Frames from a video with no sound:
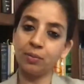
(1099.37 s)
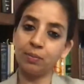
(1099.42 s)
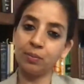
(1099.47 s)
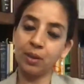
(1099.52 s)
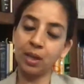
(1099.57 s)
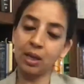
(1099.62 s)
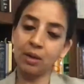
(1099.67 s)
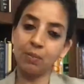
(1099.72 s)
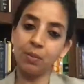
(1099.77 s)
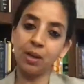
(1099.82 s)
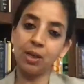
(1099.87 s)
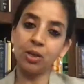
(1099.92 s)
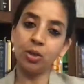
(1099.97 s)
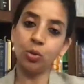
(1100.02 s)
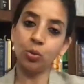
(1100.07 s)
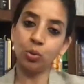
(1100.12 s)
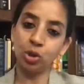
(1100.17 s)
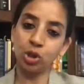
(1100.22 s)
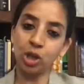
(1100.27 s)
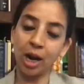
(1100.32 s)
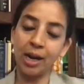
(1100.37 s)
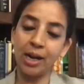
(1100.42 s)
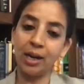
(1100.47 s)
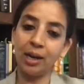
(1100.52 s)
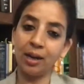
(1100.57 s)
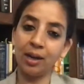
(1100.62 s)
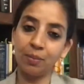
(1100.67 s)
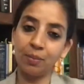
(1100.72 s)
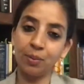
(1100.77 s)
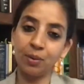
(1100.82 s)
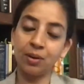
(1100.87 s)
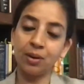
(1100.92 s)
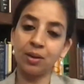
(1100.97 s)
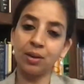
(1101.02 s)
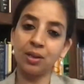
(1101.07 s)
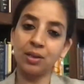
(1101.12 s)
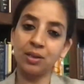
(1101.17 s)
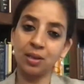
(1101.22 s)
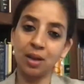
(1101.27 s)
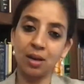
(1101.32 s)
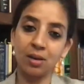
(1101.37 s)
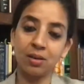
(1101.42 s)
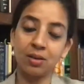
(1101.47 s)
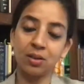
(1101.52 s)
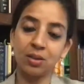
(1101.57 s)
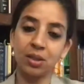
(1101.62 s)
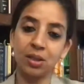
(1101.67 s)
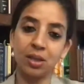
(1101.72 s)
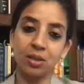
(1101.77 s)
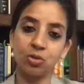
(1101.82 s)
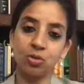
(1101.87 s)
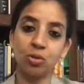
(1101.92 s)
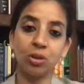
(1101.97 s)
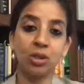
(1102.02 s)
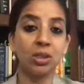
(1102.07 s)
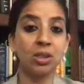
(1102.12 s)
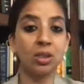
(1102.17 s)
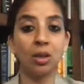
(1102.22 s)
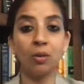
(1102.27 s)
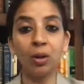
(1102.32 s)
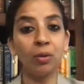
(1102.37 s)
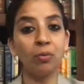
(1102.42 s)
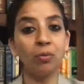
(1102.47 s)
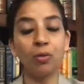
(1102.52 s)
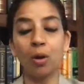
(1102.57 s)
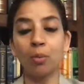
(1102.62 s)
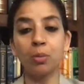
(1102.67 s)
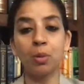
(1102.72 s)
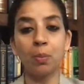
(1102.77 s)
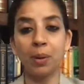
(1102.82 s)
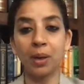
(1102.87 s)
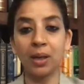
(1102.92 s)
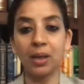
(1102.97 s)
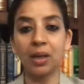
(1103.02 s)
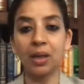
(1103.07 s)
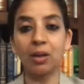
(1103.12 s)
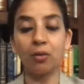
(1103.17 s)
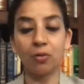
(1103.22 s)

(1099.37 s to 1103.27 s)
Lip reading: there being no child labor in hazardous industries, even from the beginning.